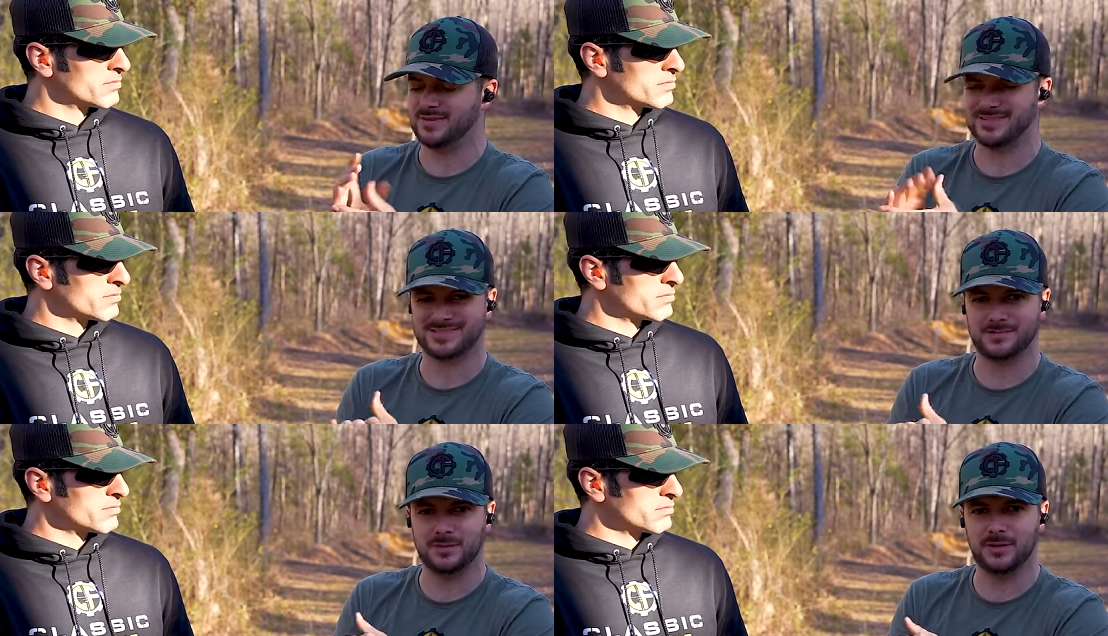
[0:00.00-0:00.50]
Speaker 1: a
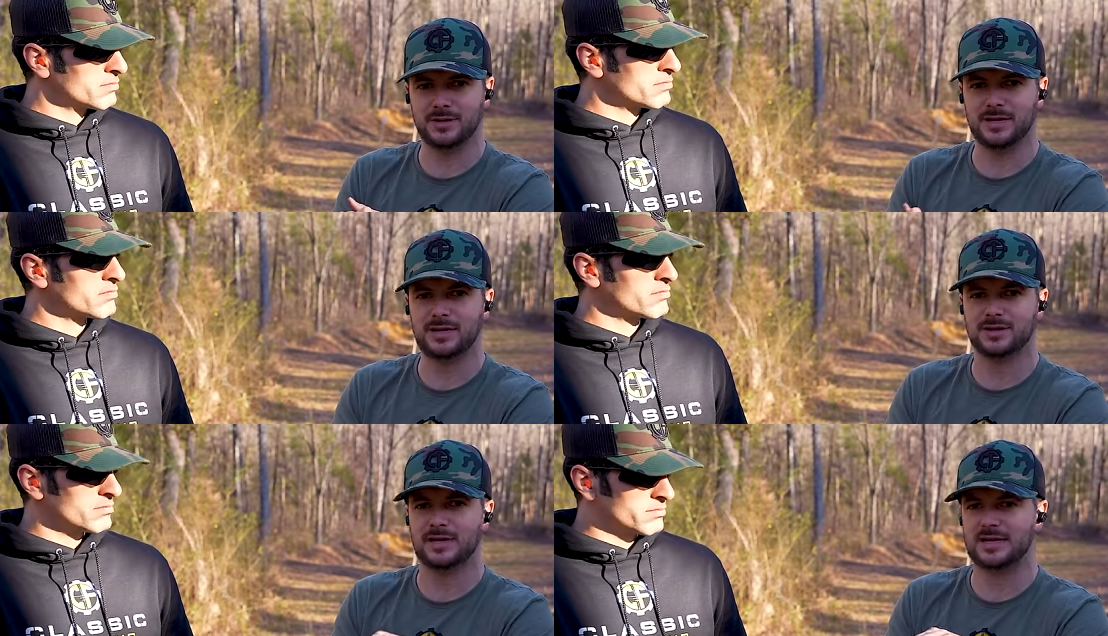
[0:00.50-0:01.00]

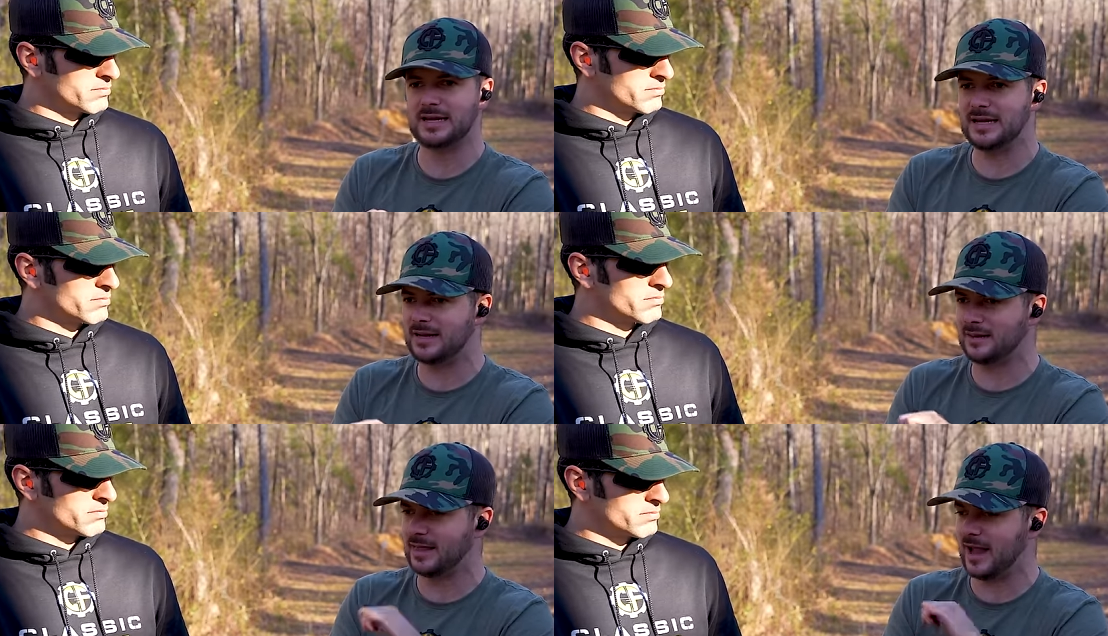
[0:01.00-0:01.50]
disability and they
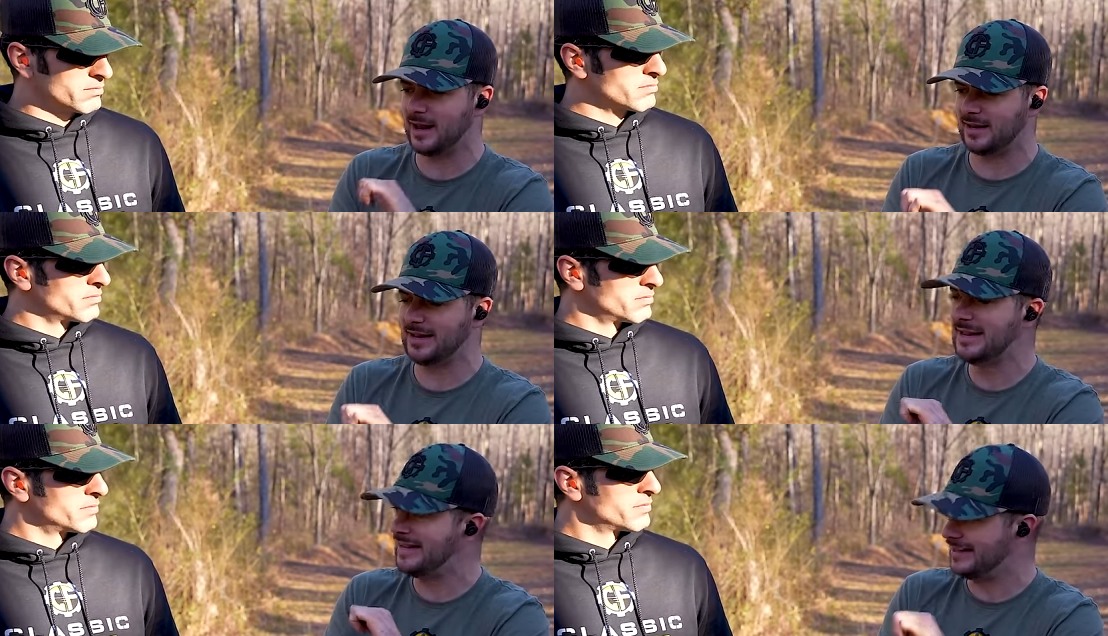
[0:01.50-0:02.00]
need that
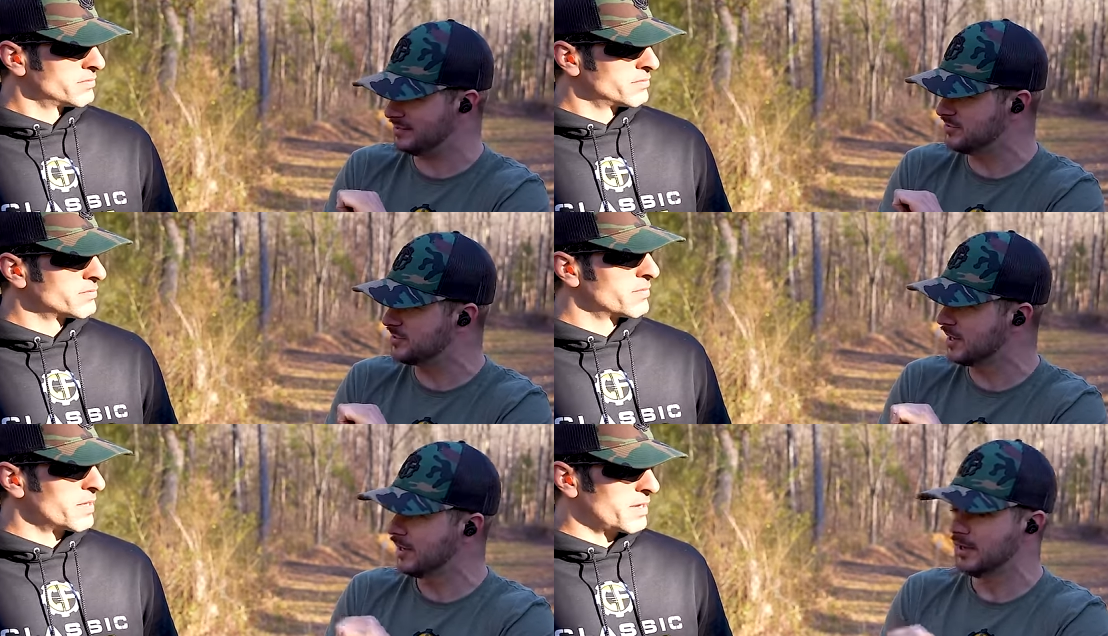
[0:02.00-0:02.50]

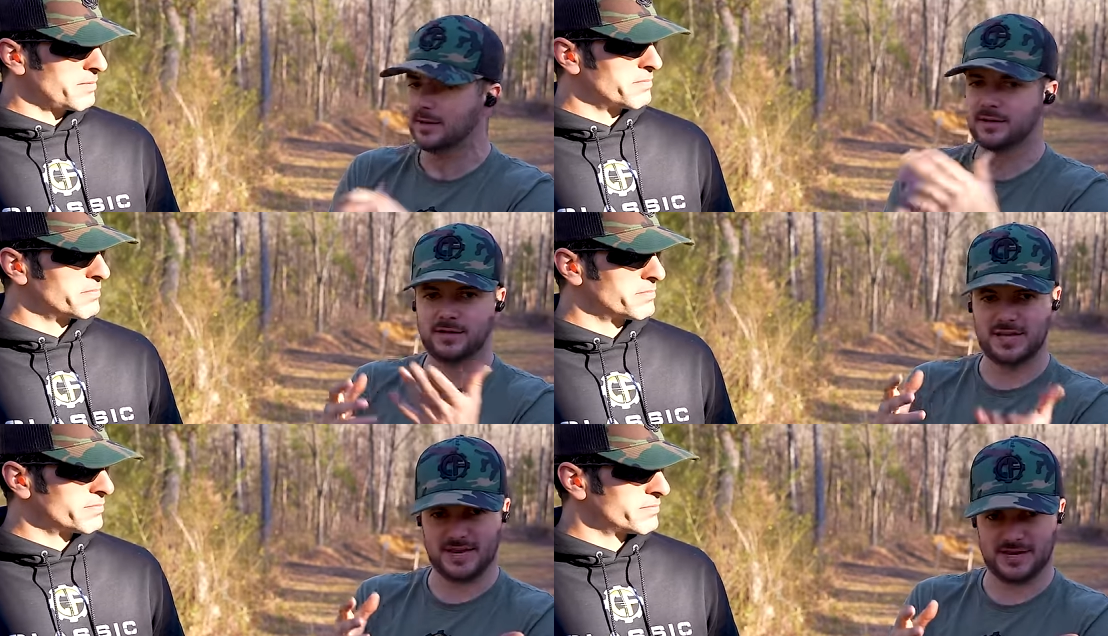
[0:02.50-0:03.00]
ease. Yep.
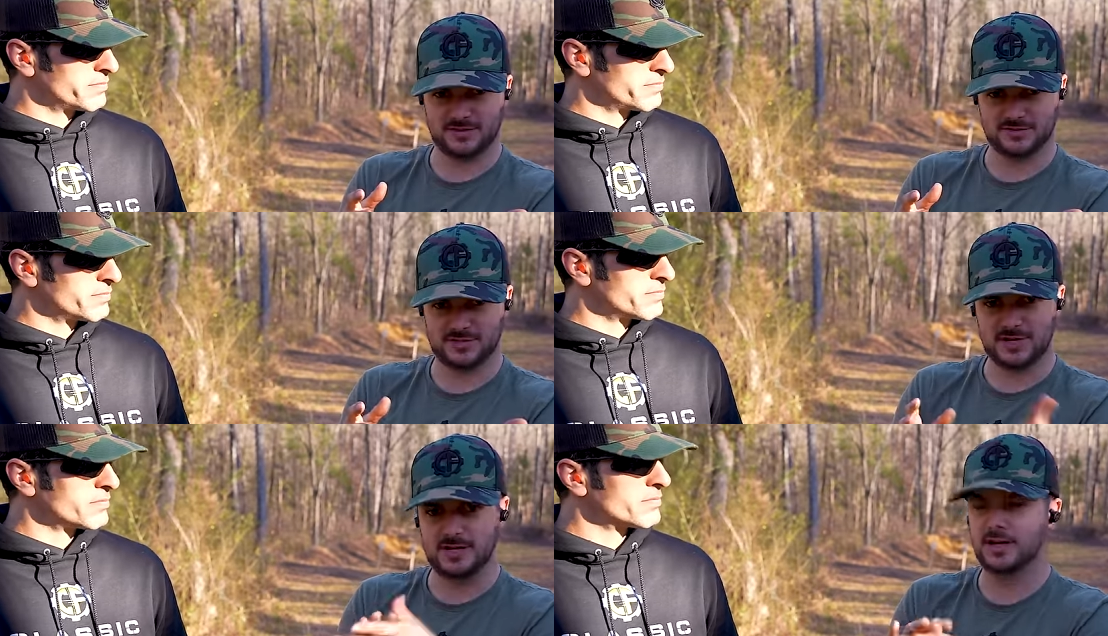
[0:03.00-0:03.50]

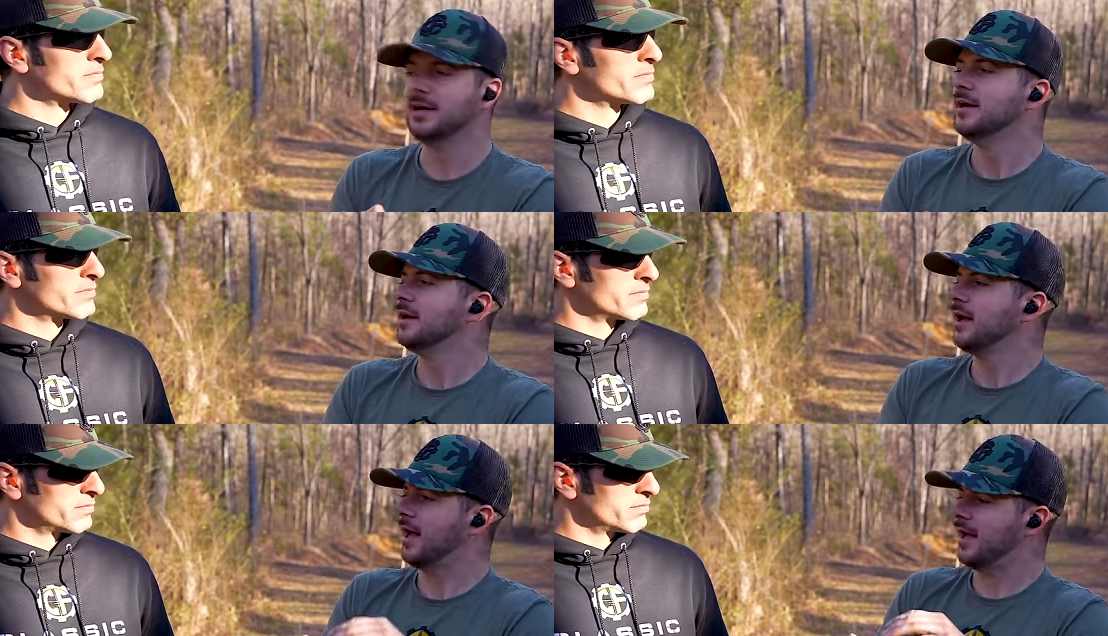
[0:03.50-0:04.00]
EZ
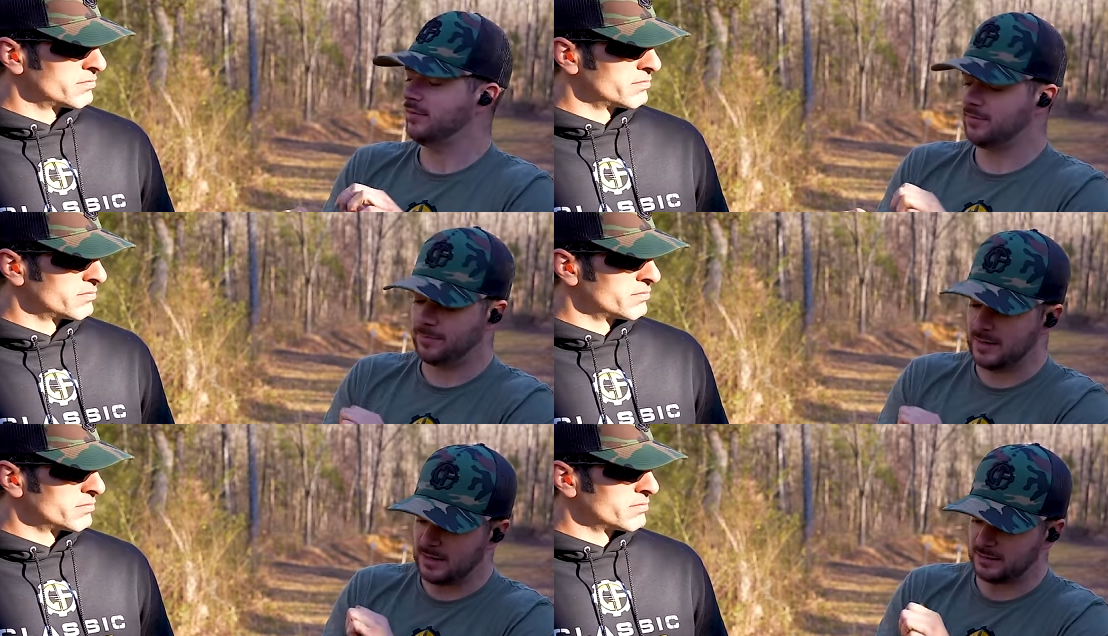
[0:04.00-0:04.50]
uh,
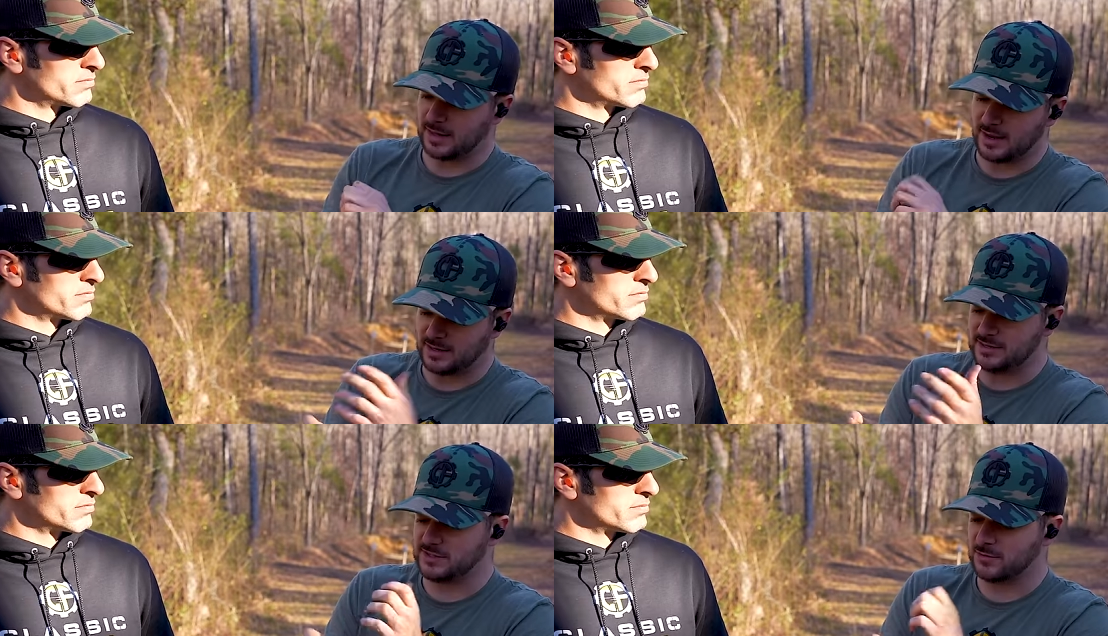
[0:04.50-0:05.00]
to be
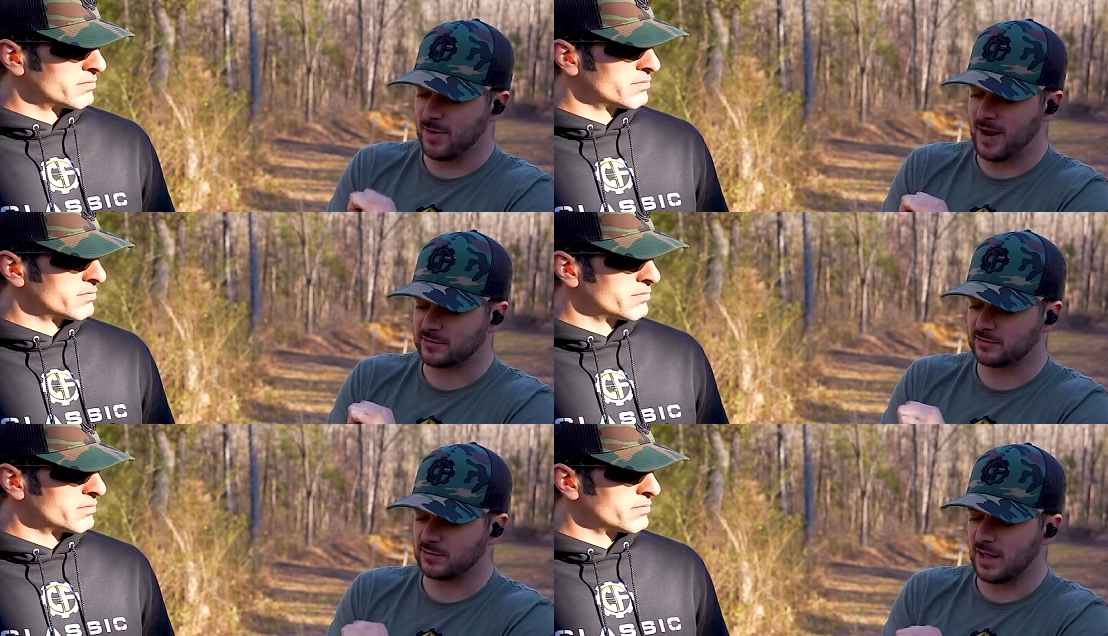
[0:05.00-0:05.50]
that easy
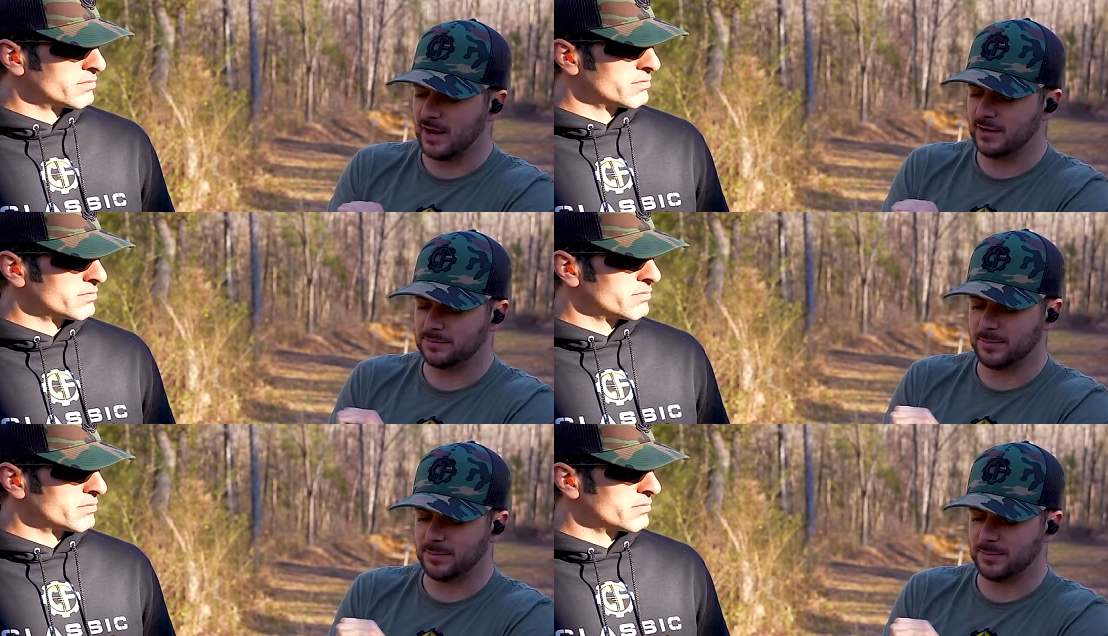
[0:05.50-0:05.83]
rack slide to